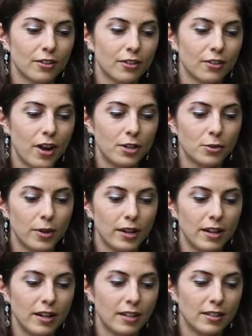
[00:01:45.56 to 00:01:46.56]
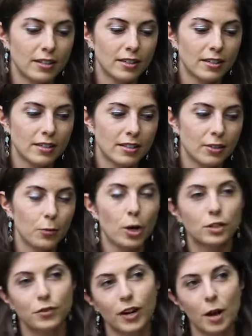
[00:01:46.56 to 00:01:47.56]
graduated.
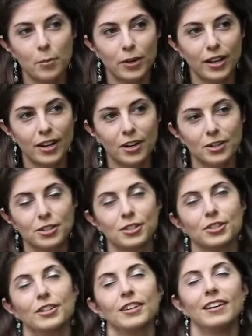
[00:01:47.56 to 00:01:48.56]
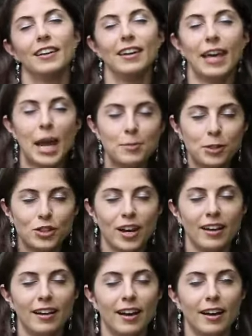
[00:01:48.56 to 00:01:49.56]
Worked for a couple years, came to
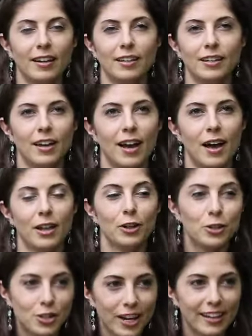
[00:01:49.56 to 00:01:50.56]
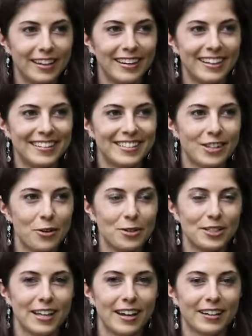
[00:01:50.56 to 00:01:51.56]
China, learned Chinese, so we
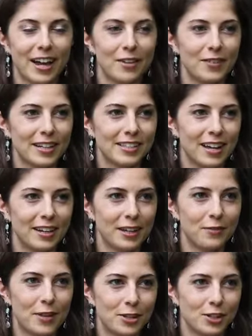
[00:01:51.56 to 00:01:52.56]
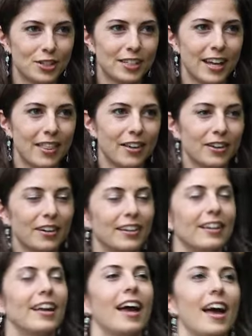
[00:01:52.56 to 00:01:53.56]
just had kind of an exciting adventure together.
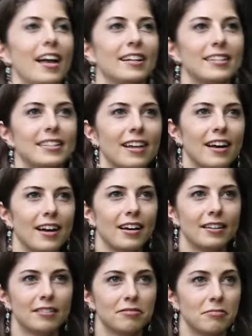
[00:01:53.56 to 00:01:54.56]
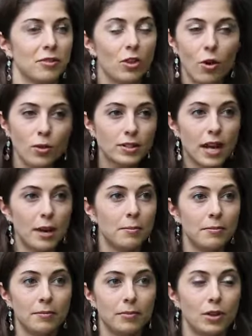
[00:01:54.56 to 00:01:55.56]
And the whole
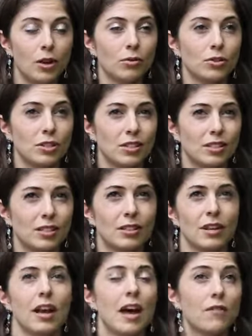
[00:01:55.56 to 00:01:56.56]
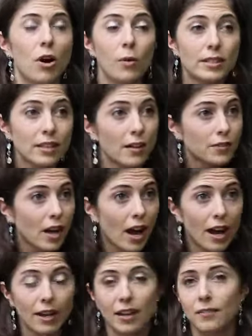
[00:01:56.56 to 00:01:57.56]
time, you know, just have always loved
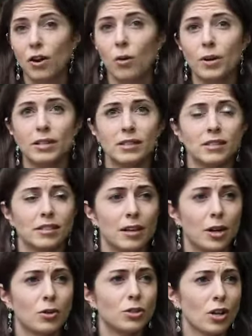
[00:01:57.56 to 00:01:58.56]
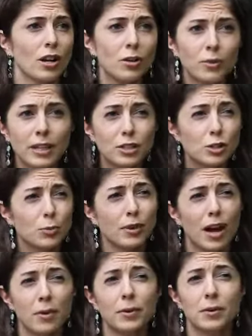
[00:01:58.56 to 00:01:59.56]
God, have always, you know, started a relationship with
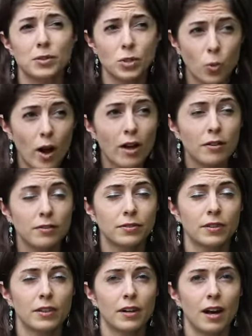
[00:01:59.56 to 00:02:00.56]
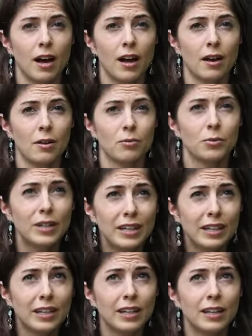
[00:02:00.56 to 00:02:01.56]
God when I was 12,
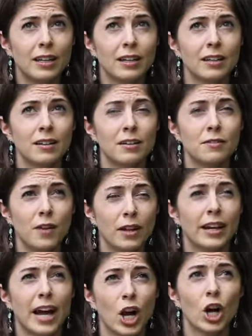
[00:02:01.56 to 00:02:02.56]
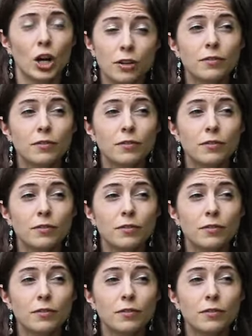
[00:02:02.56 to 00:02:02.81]
really felt like I heard